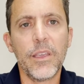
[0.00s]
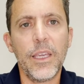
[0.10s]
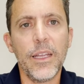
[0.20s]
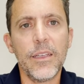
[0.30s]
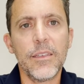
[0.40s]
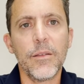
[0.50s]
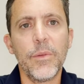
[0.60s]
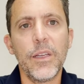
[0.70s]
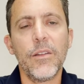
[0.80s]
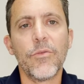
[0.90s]
getting
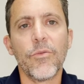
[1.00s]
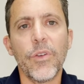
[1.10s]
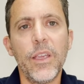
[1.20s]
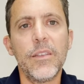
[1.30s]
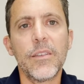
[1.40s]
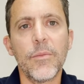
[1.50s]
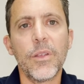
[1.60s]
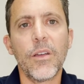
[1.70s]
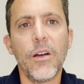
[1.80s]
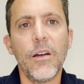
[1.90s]
somebody to read
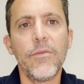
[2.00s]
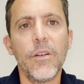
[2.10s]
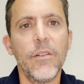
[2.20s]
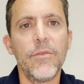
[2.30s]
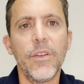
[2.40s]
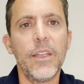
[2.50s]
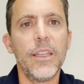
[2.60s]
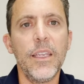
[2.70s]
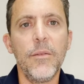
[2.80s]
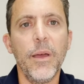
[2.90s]
something off of an
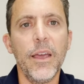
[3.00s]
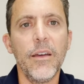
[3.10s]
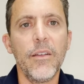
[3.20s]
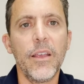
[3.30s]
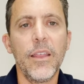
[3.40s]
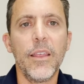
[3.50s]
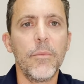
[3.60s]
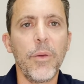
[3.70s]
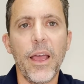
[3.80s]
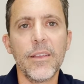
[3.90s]
email and then
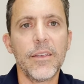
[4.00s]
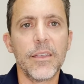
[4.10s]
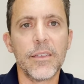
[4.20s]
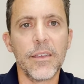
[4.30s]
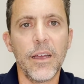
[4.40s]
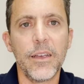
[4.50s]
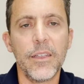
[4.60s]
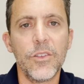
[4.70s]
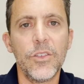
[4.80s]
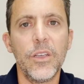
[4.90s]
passing a
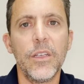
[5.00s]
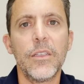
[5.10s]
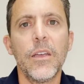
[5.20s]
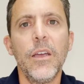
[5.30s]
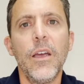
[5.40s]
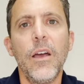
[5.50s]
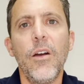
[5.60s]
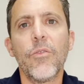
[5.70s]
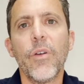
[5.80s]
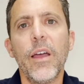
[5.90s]
sign-in sheet
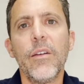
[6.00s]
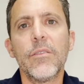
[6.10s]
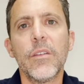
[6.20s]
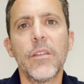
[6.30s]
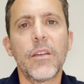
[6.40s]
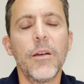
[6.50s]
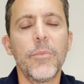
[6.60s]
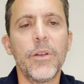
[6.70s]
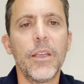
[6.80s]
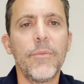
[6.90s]
around the
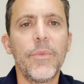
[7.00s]
company.